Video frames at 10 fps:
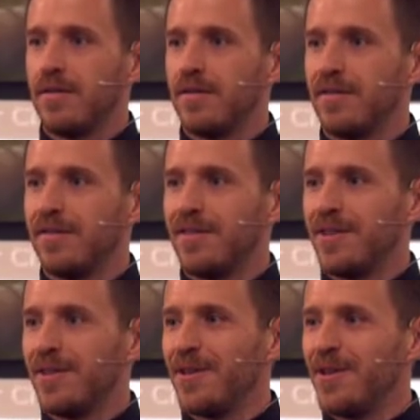
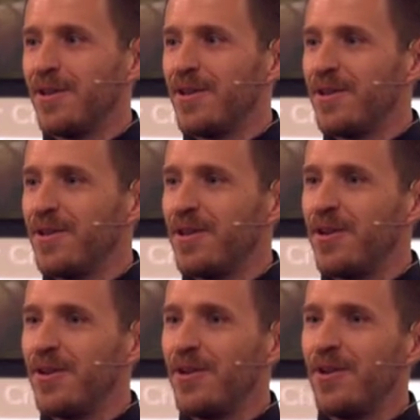[no speech]